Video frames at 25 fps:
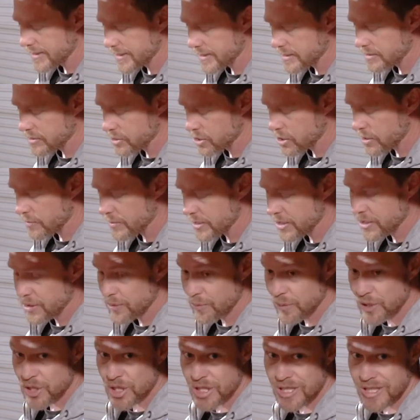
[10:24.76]
showing you
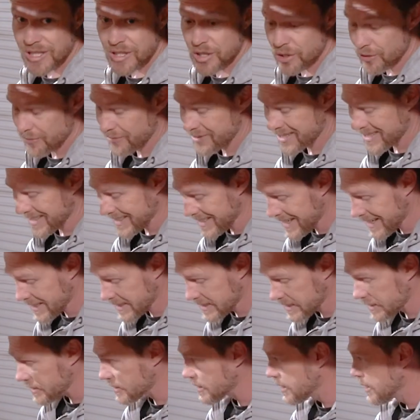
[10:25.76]
which gear you've
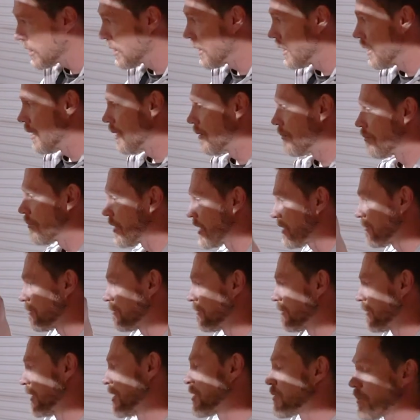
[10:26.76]
selected, but
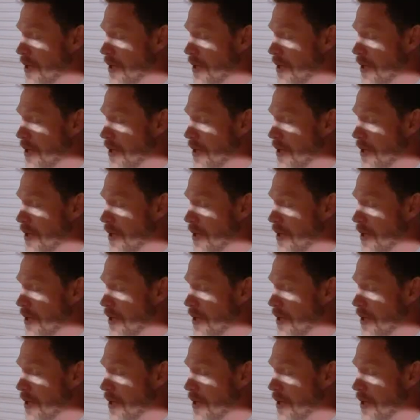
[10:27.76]
that's